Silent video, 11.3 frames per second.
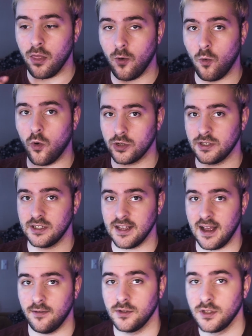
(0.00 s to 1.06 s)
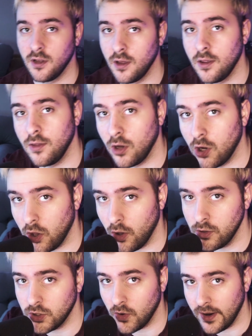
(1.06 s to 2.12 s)
the worse it sounds. The
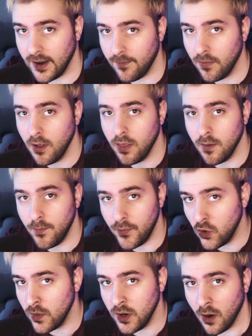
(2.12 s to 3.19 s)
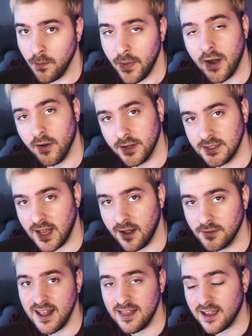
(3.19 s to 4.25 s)
closer I am, the boomier and better it
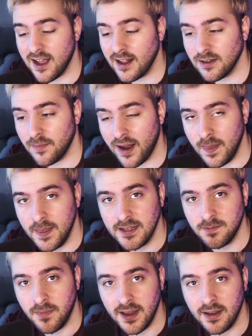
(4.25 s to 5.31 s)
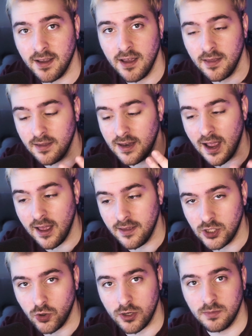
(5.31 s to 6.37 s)
sounds. The concept behind this mic, the
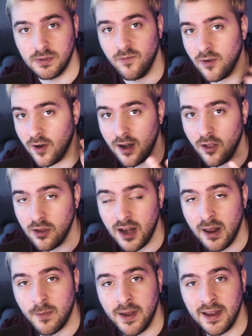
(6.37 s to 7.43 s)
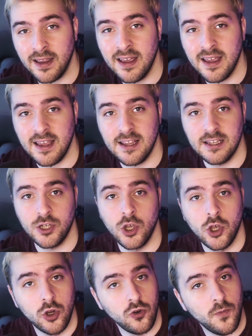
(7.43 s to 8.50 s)
Shure SM7B or any other dynamic mic, is
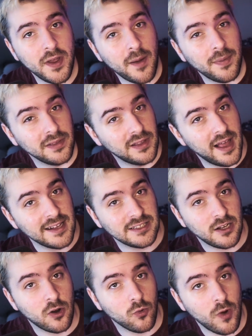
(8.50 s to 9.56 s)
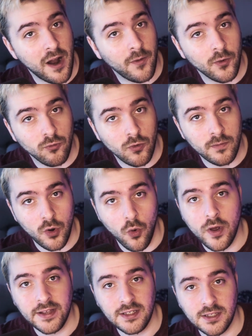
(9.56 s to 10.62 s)
to pick up less around the room
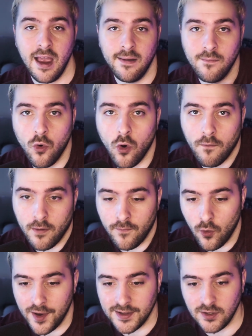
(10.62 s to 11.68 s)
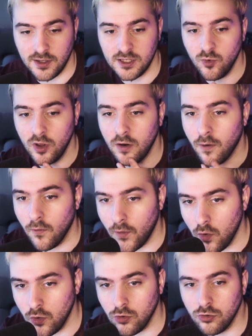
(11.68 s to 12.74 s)
noise and more of the voice. So this is really good for
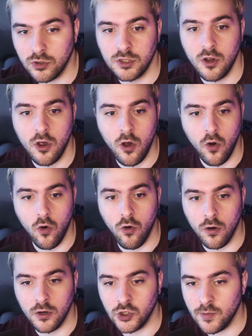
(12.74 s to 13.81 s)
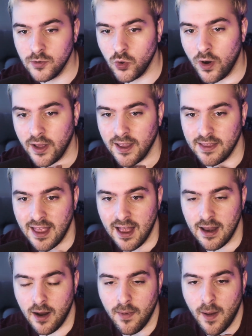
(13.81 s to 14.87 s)
vocals or streamers who want to get
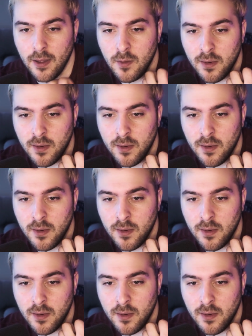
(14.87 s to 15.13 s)
that a little bit